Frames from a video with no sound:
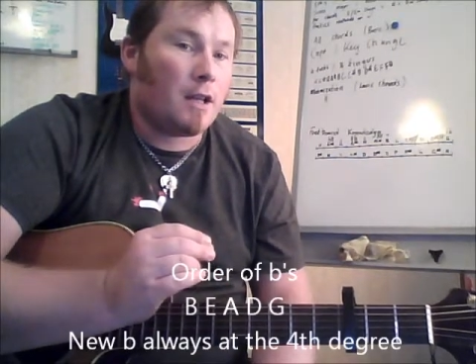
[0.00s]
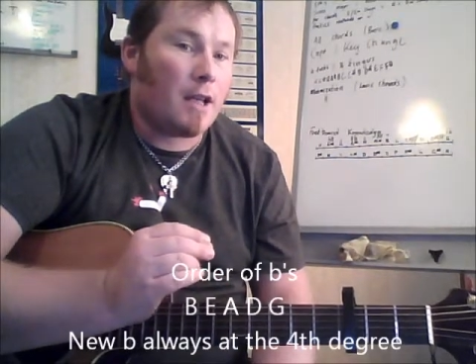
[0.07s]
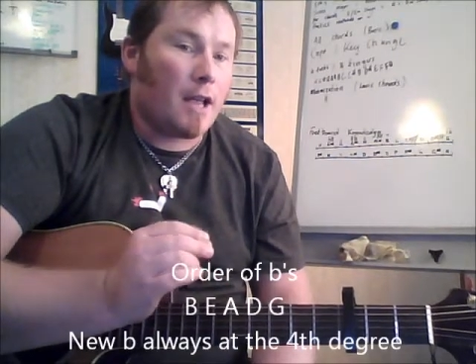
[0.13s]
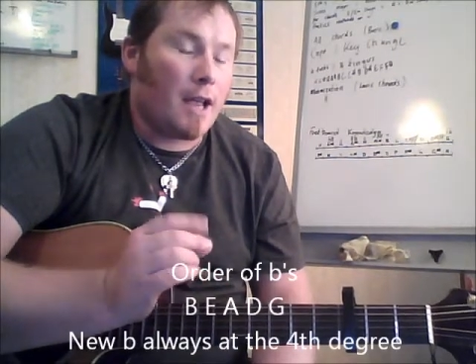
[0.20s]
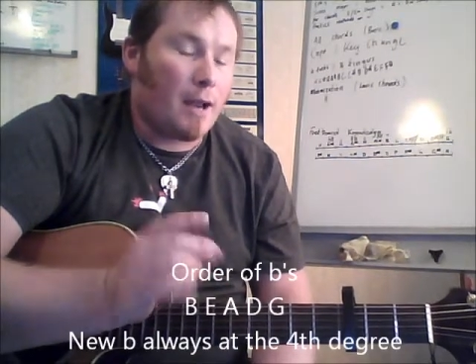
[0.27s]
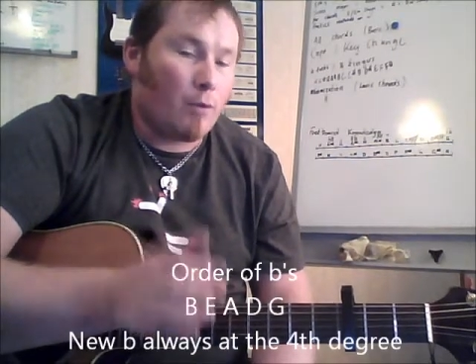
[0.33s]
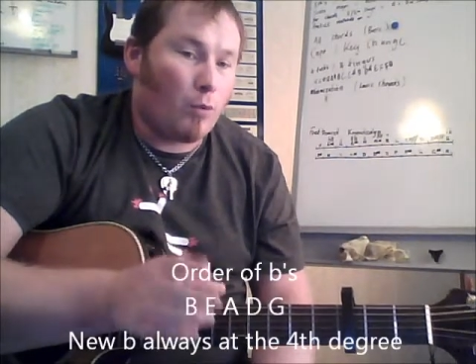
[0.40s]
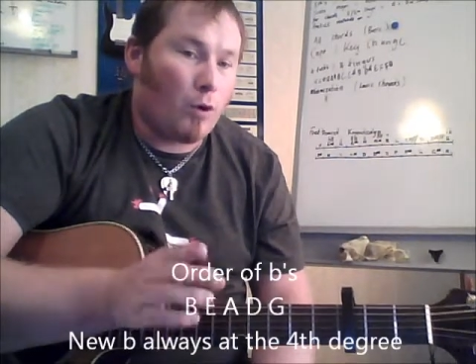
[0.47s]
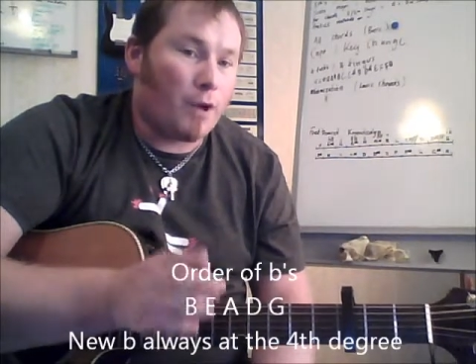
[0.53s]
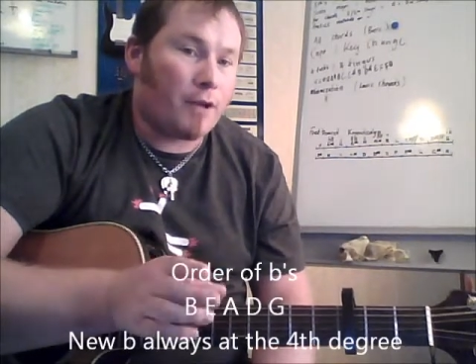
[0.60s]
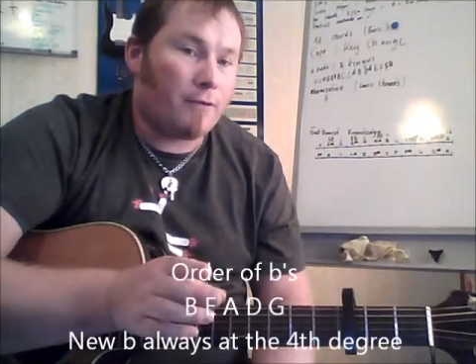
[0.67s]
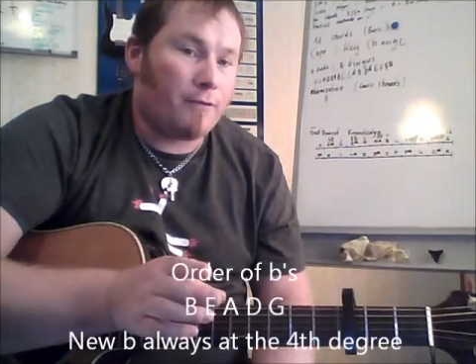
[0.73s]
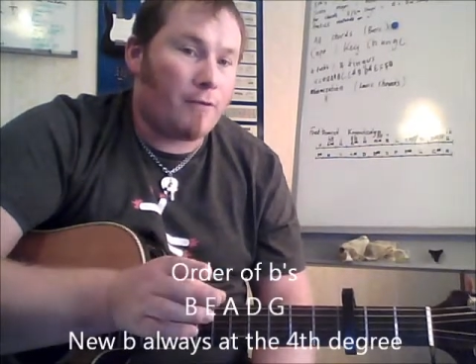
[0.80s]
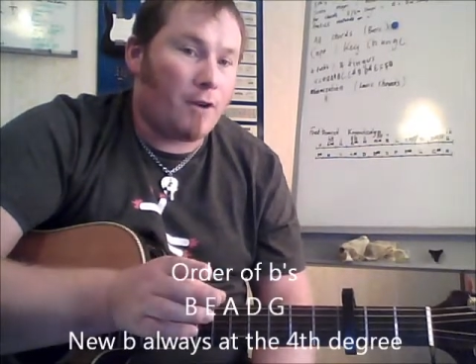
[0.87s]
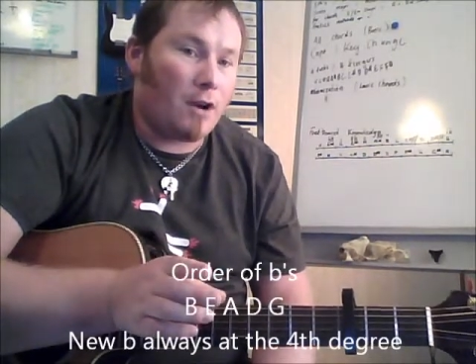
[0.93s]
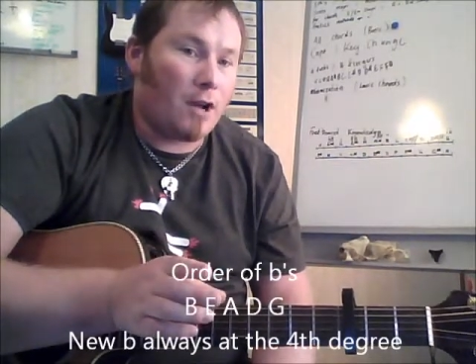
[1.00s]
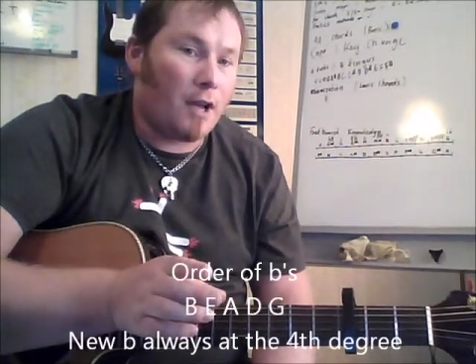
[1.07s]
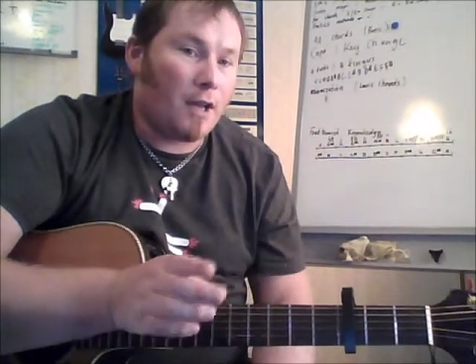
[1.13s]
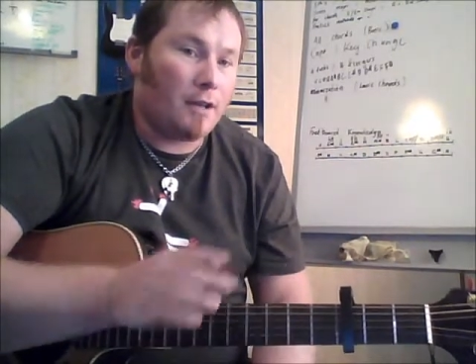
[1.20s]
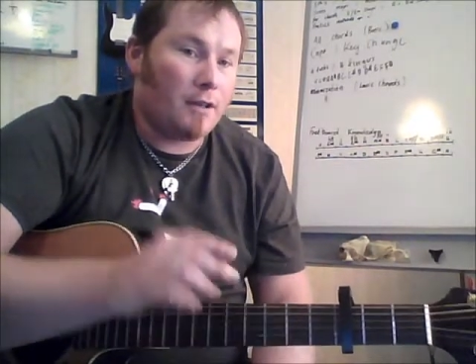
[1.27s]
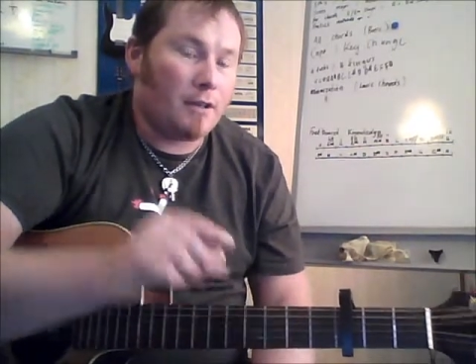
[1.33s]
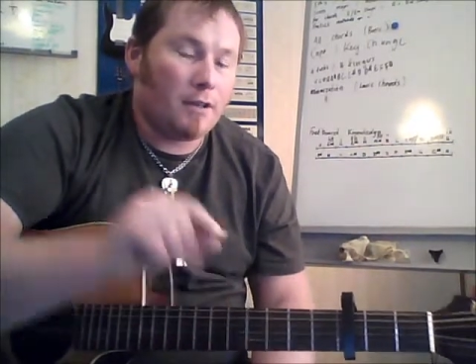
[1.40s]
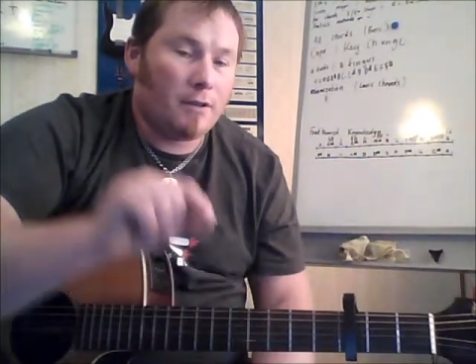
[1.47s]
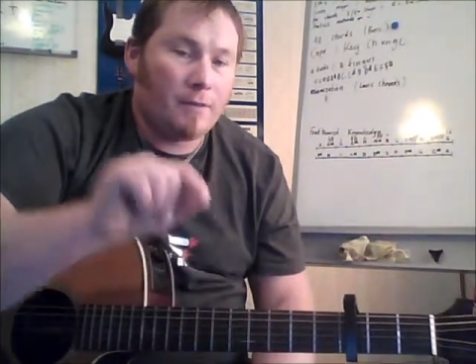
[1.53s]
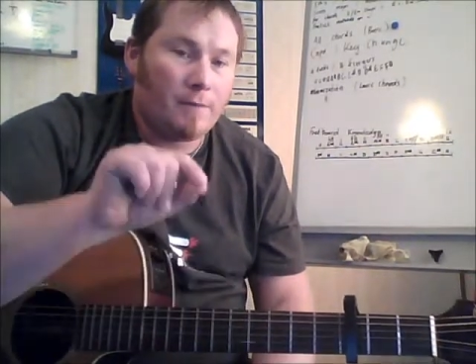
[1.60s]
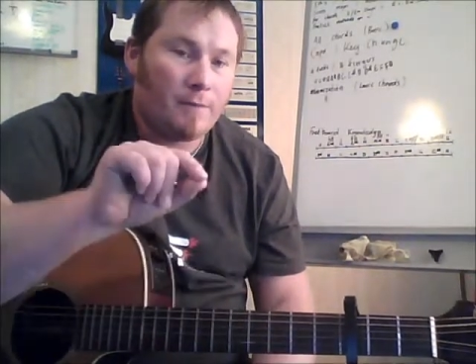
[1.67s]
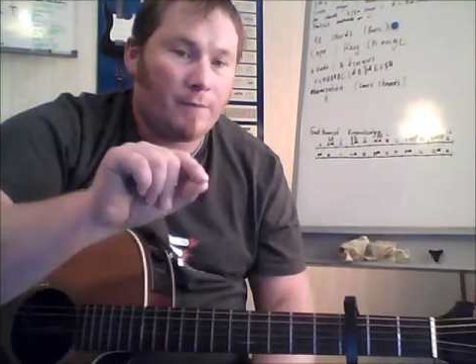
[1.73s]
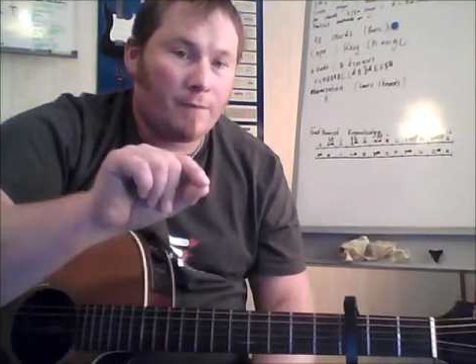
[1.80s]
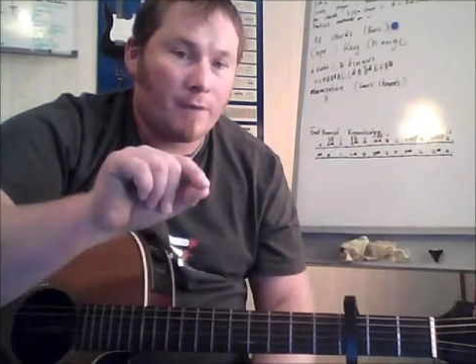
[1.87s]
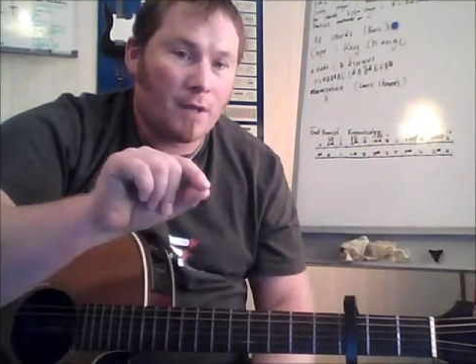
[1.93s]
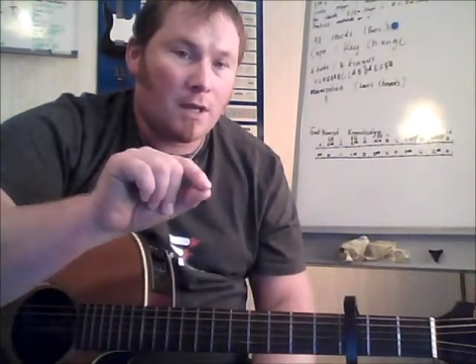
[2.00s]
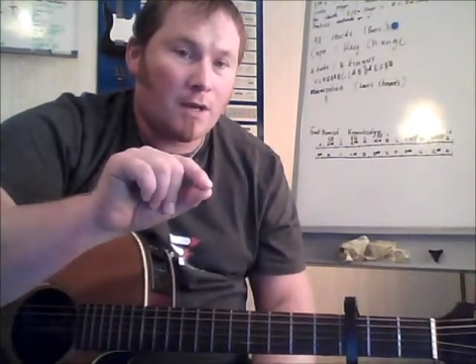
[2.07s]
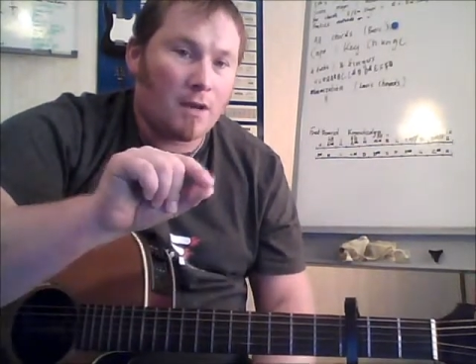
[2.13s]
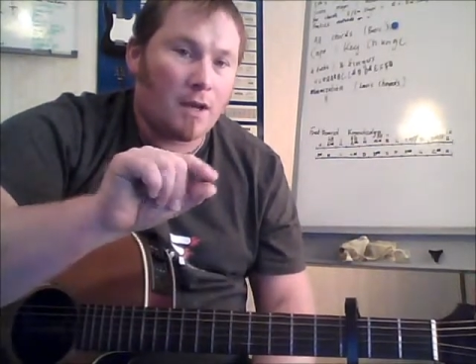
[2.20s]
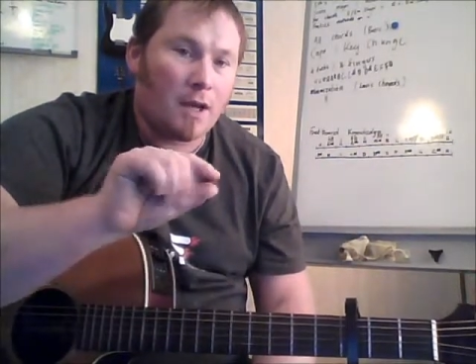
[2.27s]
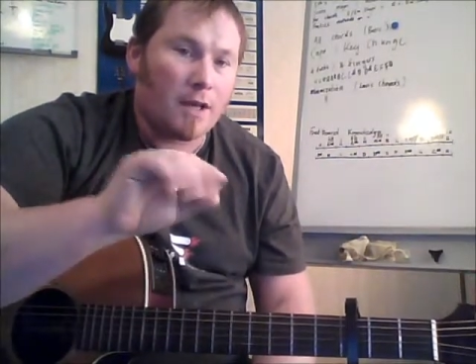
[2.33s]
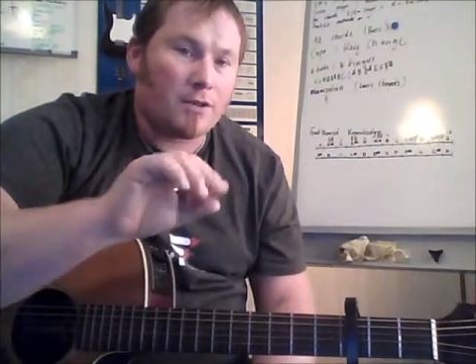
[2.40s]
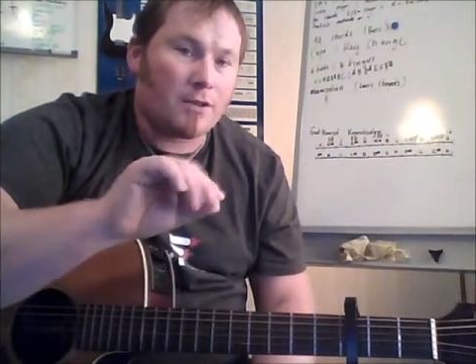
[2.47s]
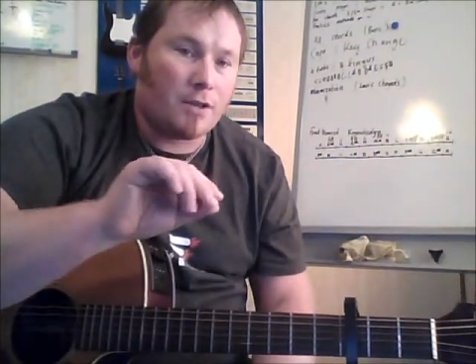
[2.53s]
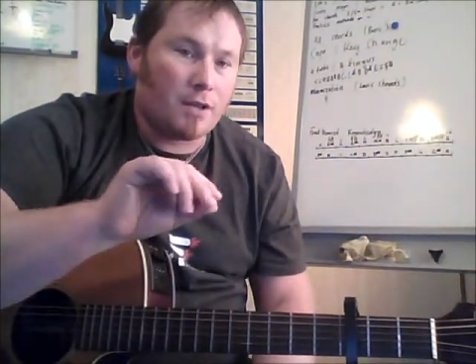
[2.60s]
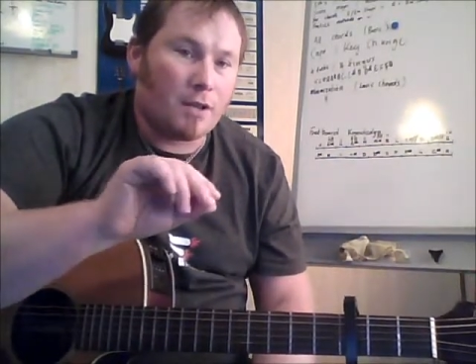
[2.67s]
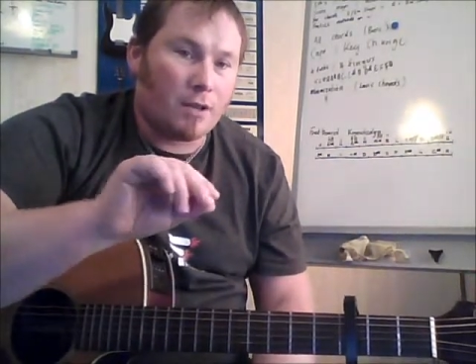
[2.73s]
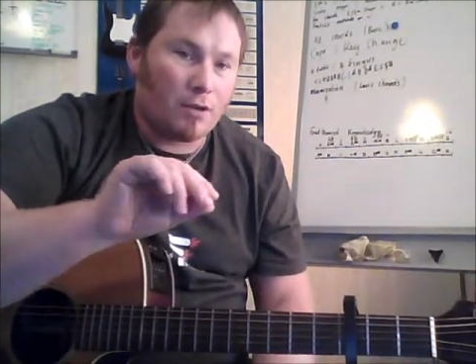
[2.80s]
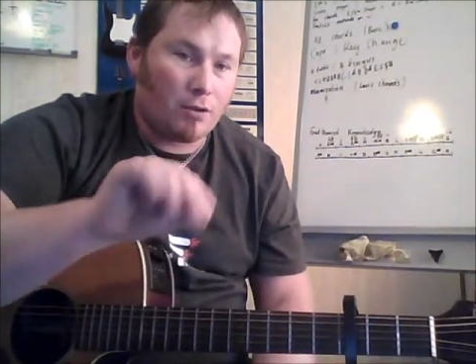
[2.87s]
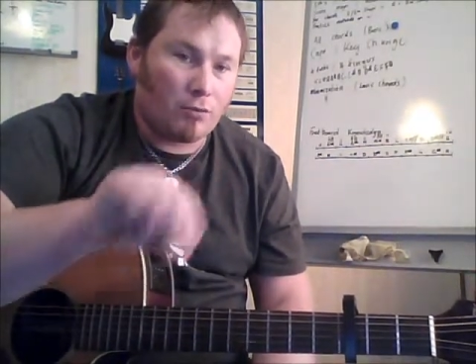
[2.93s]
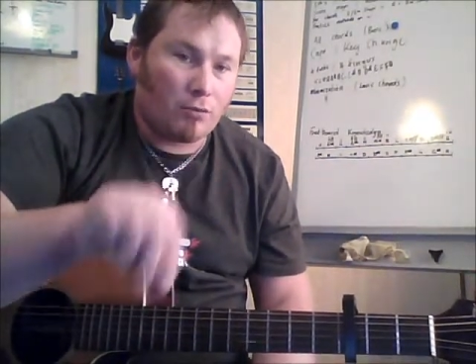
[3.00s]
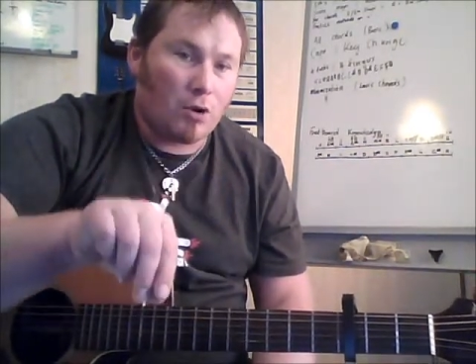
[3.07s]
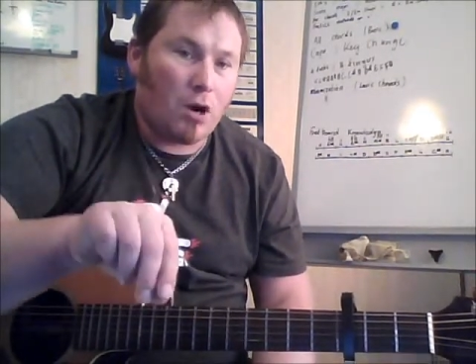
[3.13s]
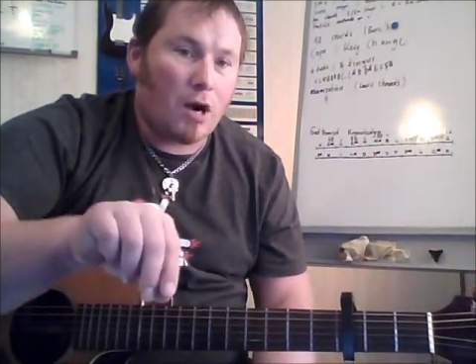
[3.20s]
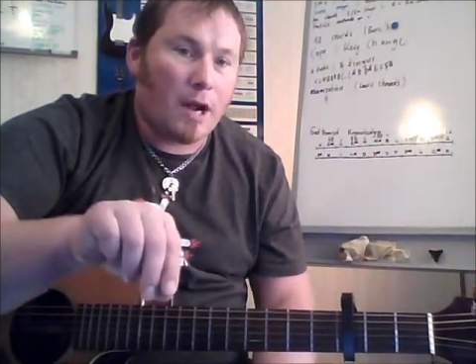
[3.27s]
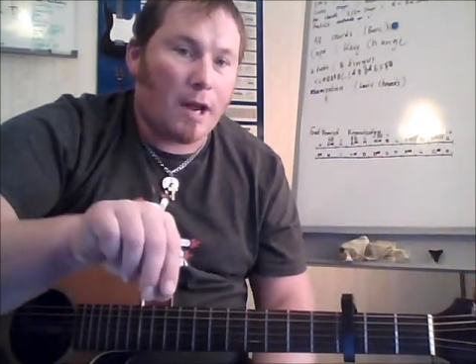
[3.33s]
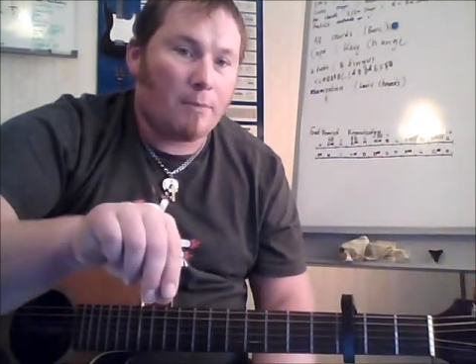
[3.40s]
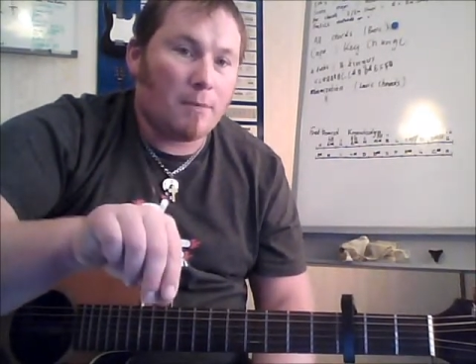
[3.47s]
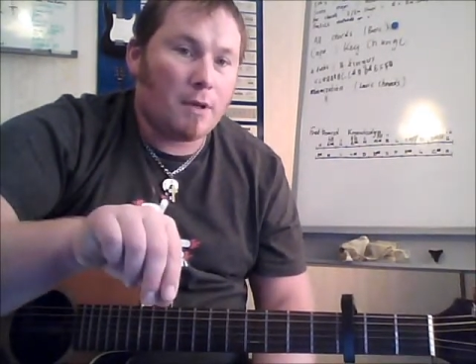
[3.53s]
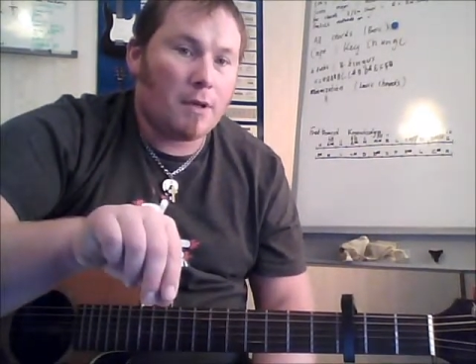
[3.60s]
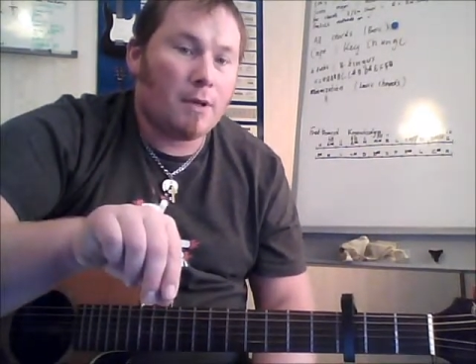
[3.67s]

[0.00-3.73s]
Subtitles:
And what you find is that the rhyme